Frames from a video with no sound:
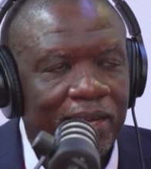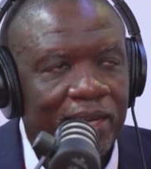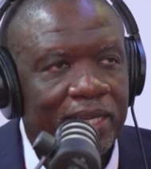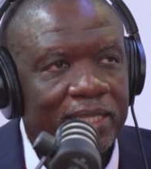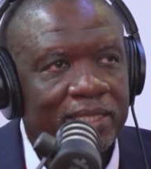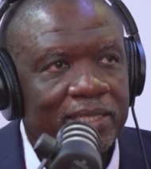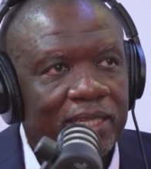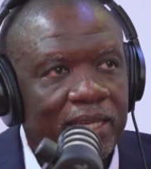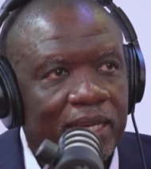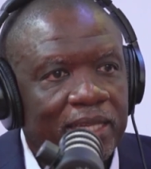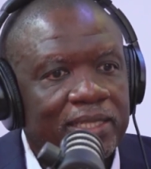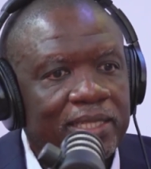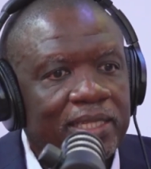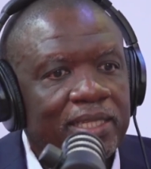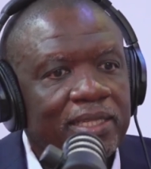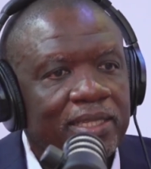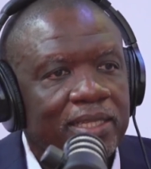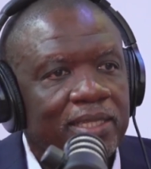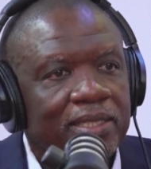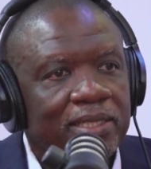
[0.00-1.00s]
It's
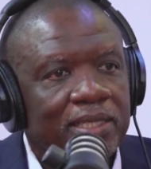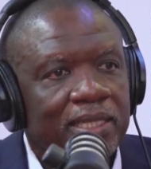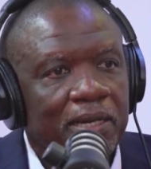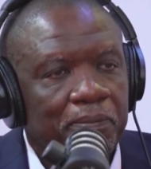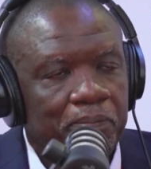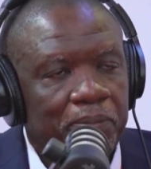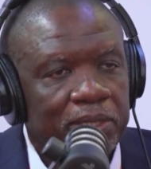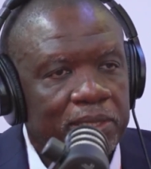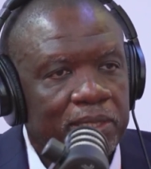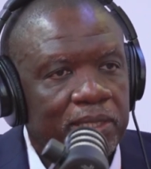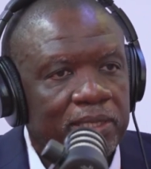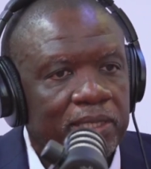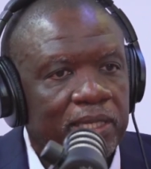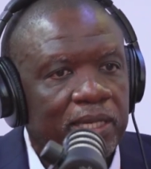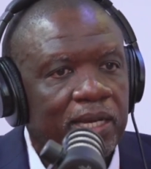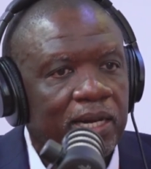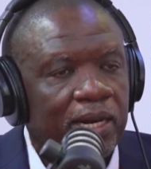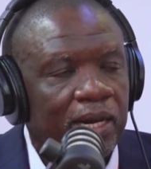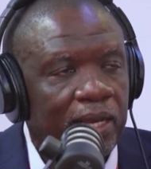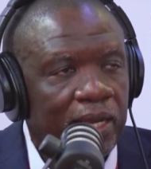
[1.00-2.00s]
getting this capacity
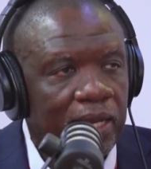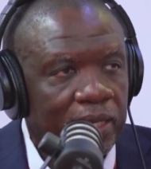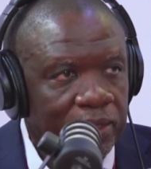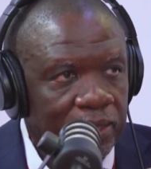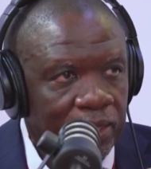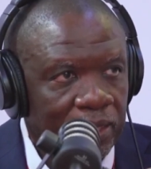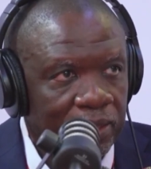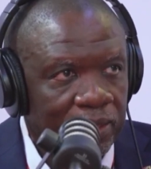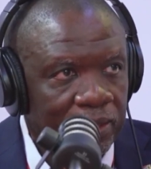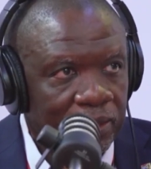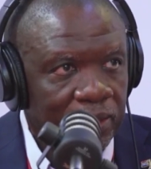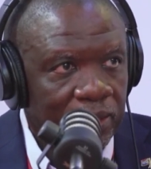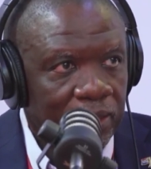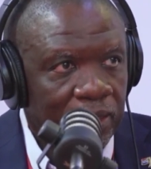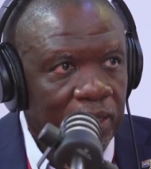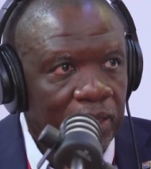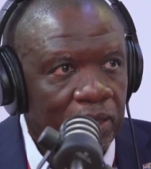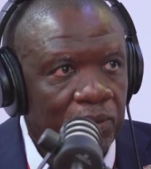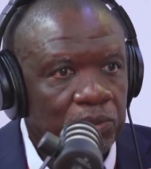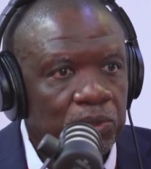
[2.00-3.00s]
created
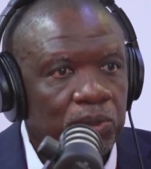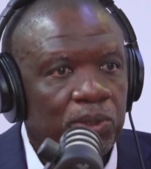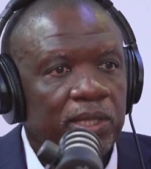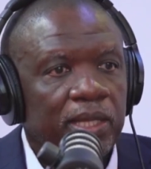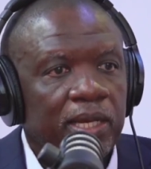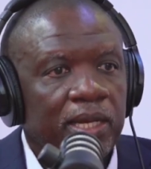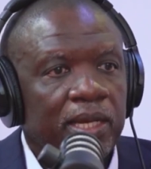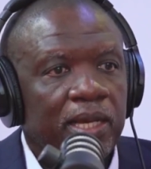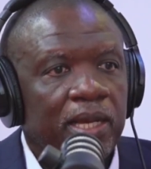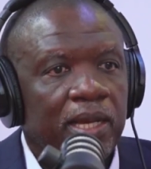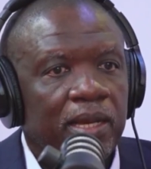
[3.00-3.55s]
so that